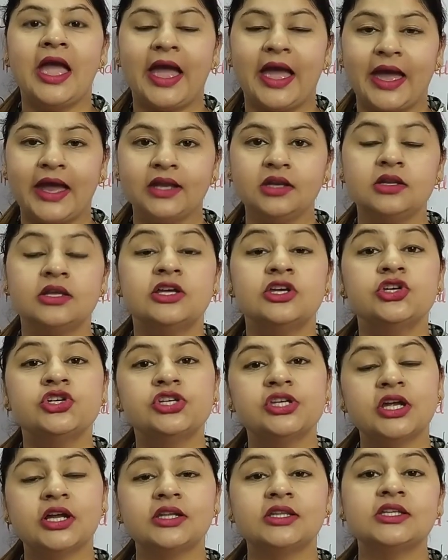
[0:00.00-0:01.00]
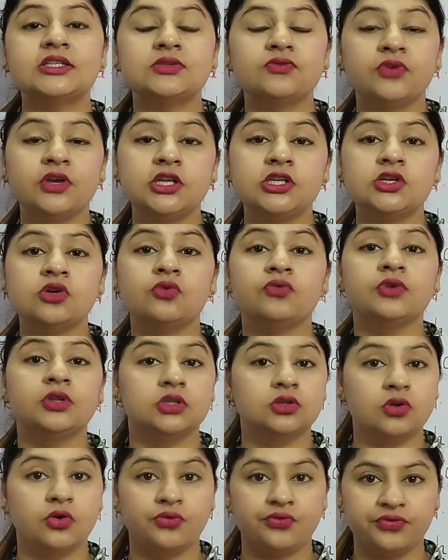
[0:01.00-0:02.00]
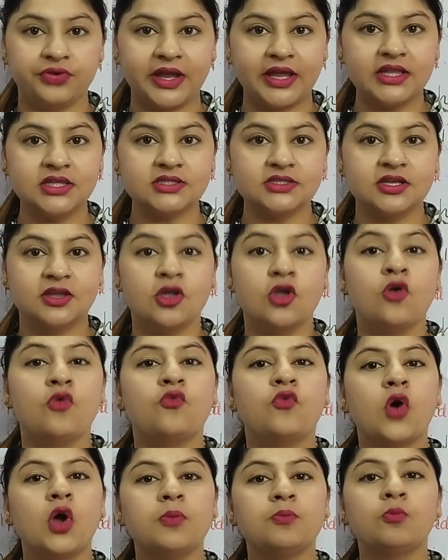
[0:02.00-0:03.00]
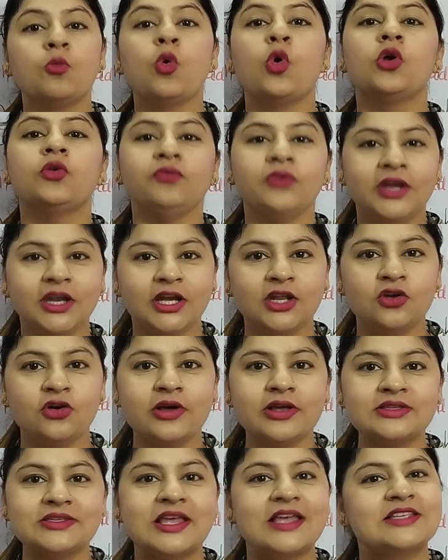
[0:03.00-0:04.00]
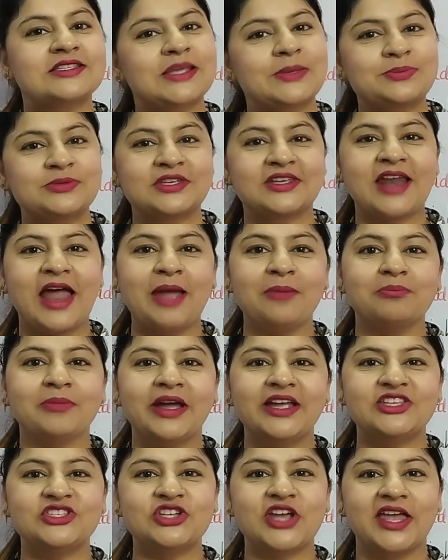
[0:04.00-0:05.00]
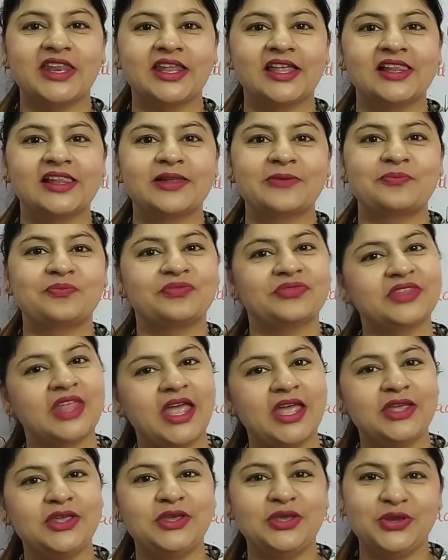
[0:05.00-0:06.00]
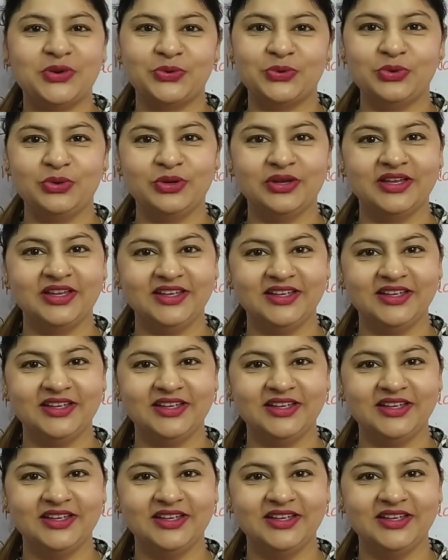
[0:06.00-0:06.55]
and share this video with your friends. For more videos, subscribe my channel. Thank you.